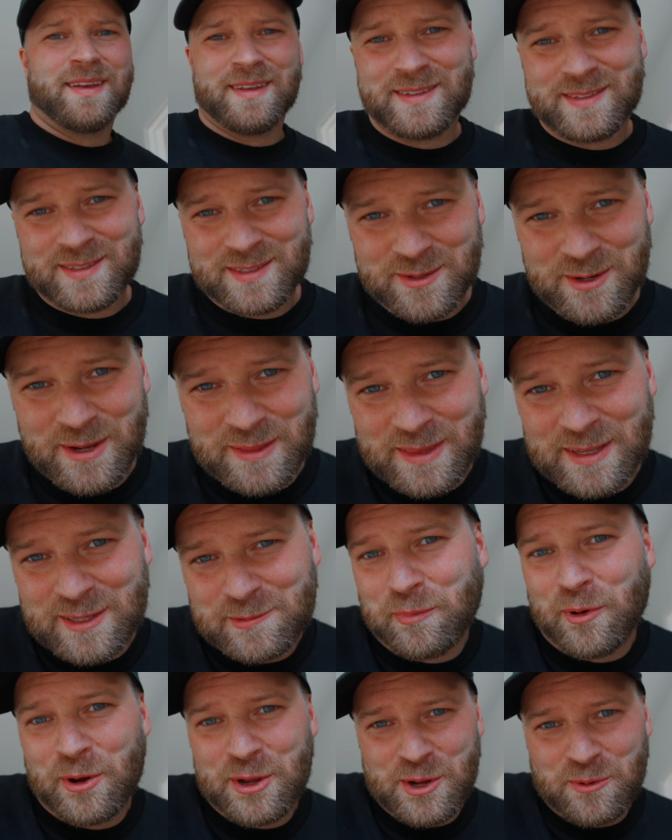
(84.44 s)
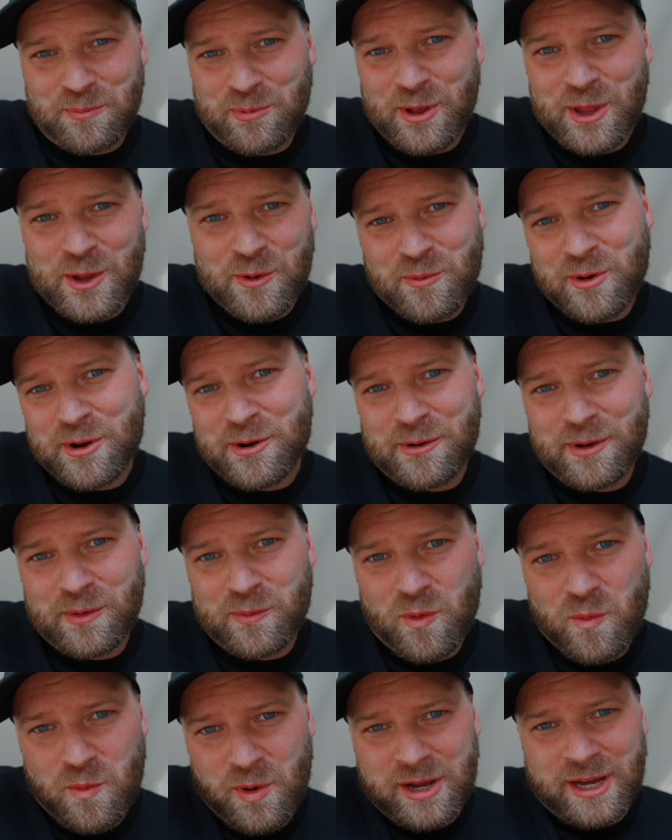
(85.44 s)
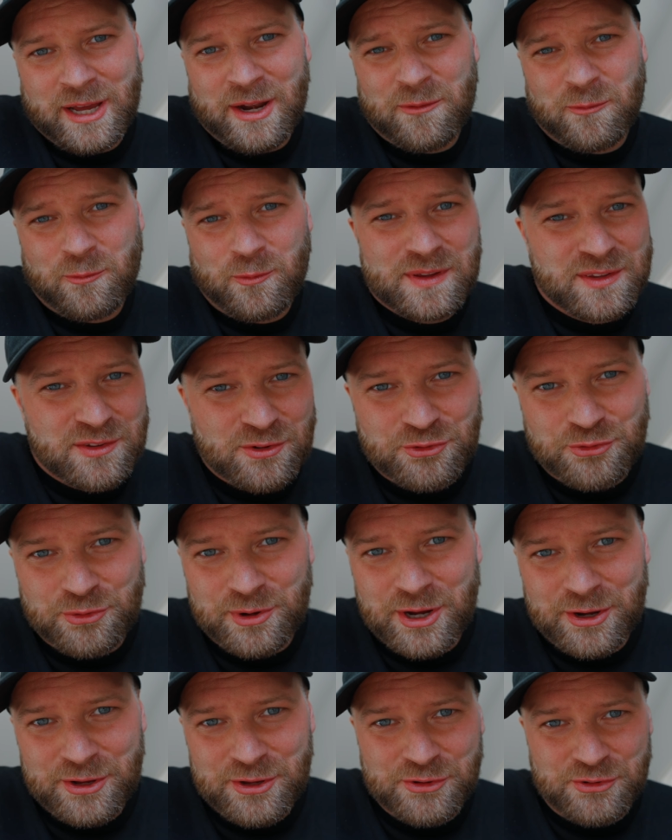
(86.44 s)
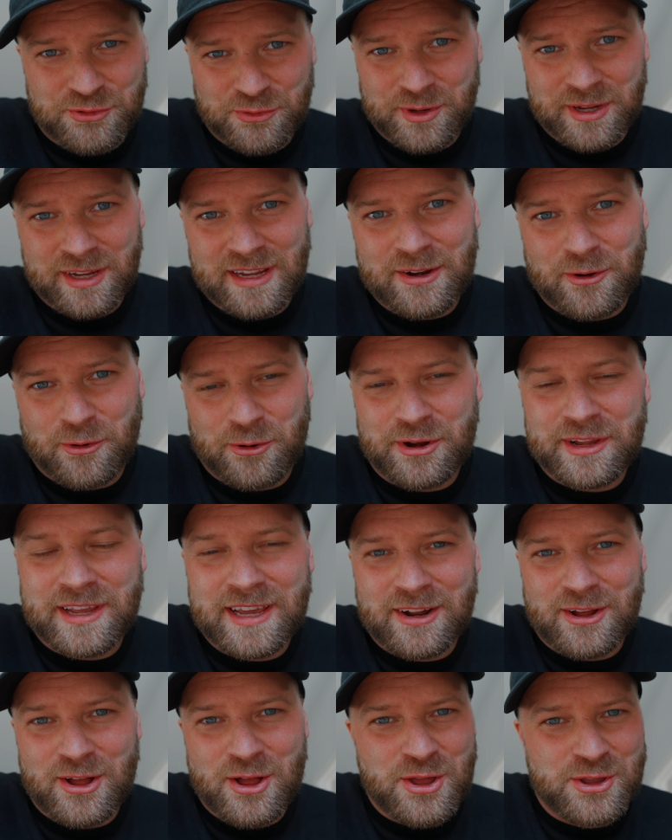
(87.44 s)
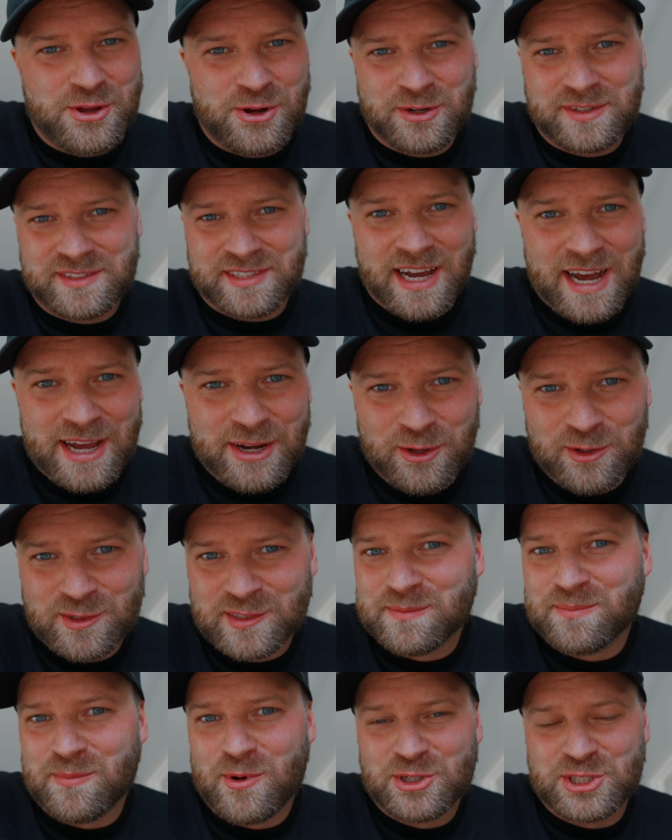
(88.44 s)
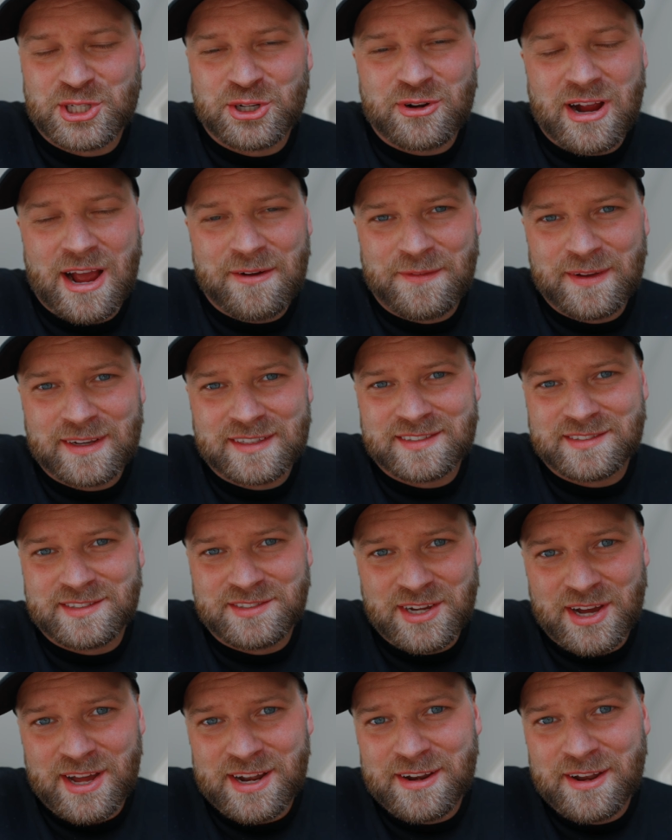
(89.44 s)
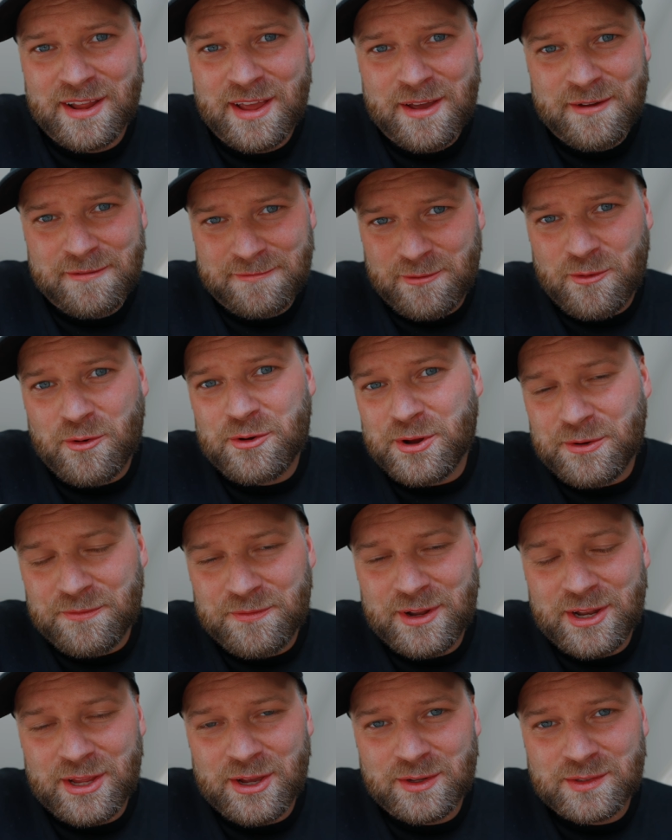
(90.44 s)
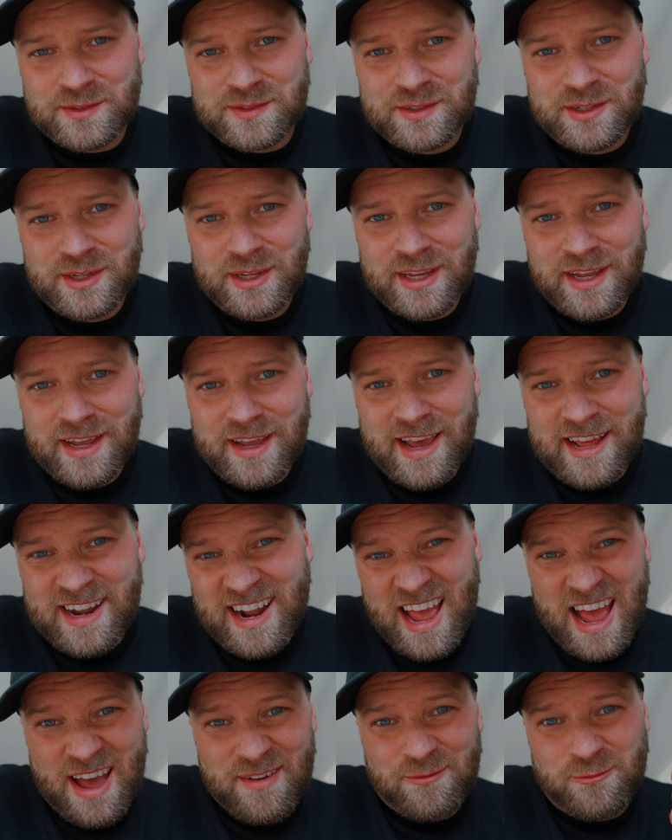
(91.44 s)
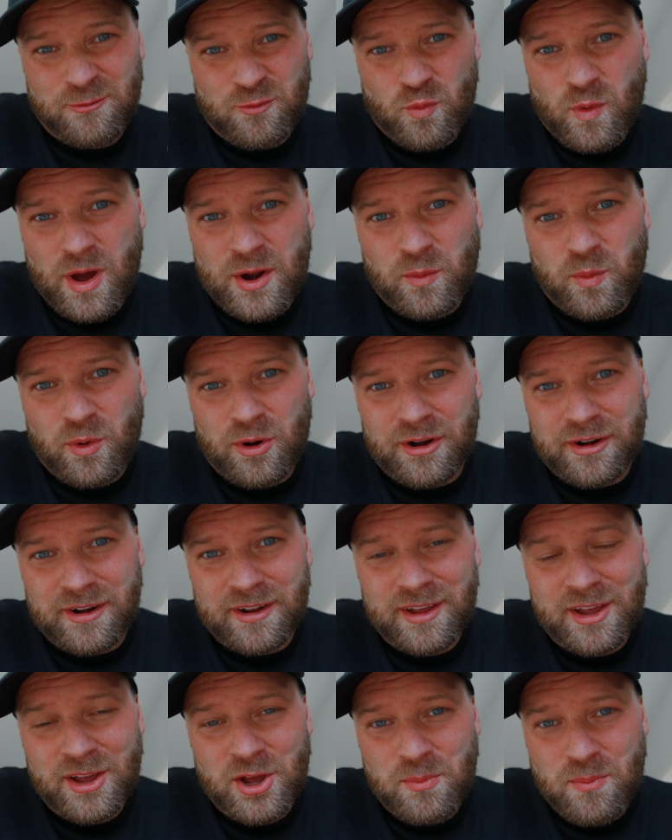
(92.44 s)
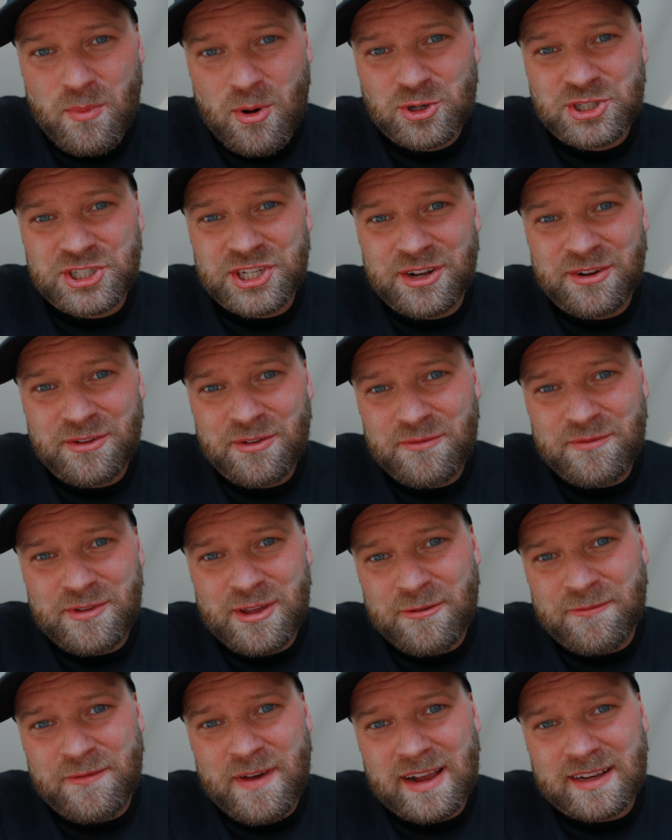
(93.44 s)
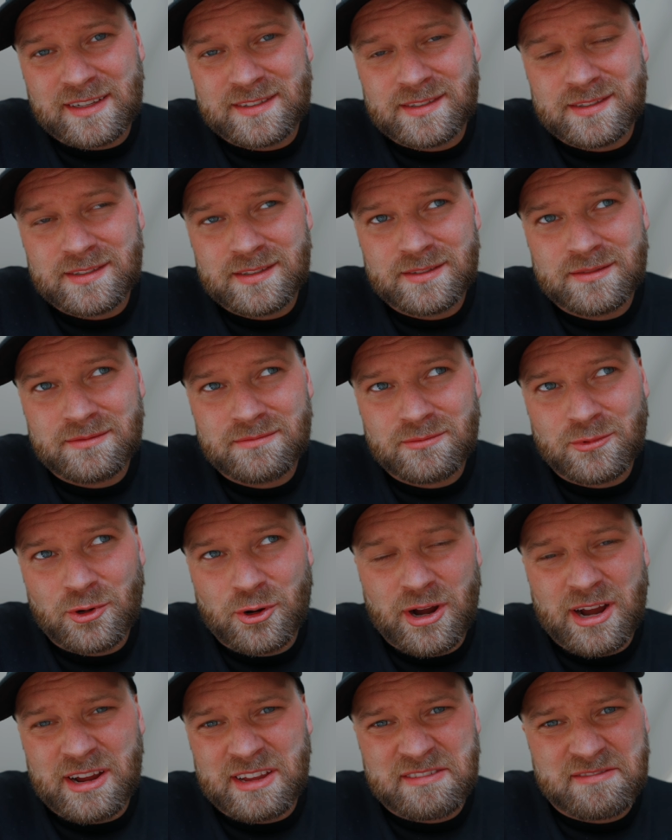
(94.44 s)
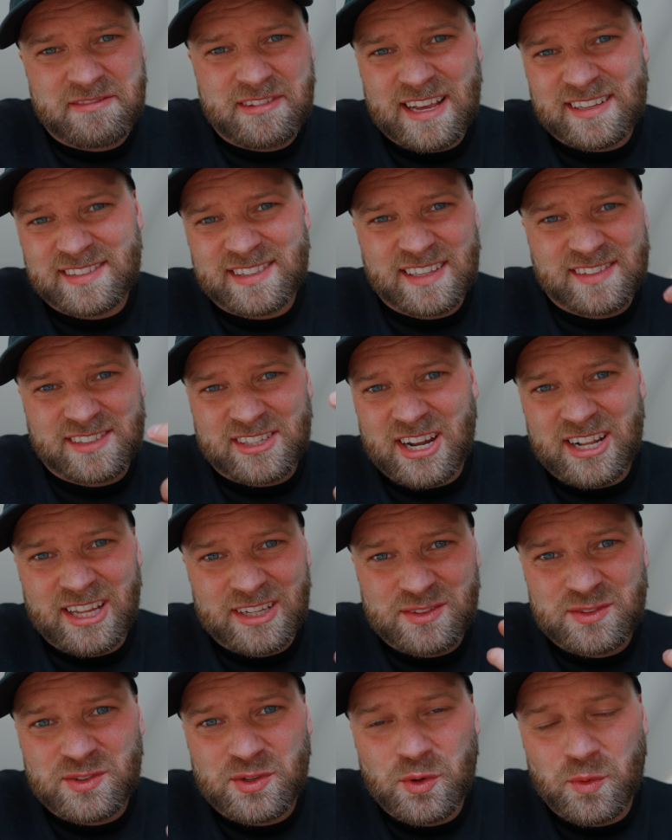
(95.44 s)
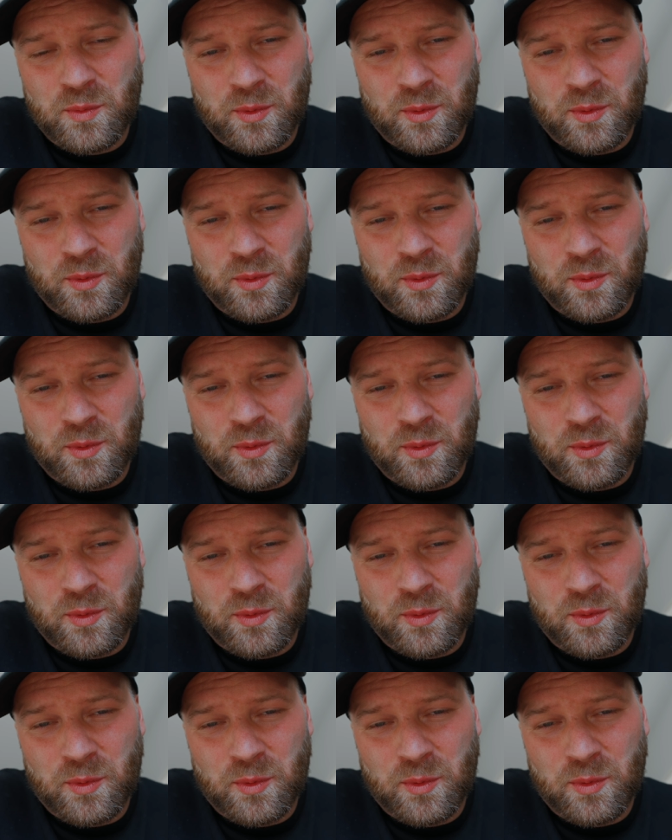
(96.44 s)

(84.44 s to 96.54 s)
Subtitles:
So at this point, you're probably wondering, well, what kind of wizardry are you doing in order to get all your titles and motion graphics done for your videos? And I have one word, motionVFX. Or I guess that's kind of like 2